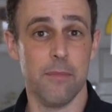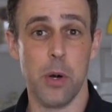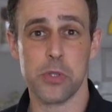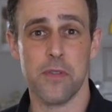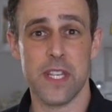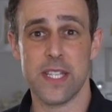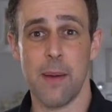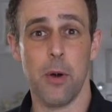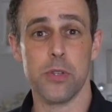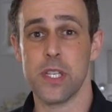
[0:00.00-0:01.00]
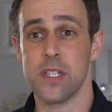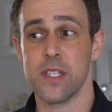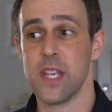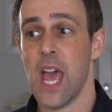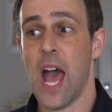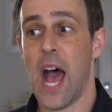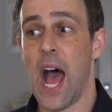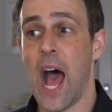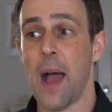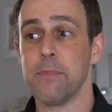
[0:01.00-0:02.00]
of most of these demos is, is
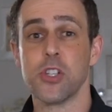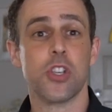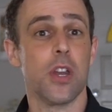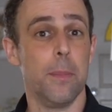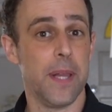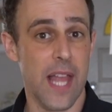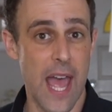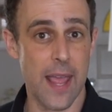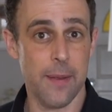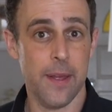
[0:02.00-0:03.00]
i'm just going to play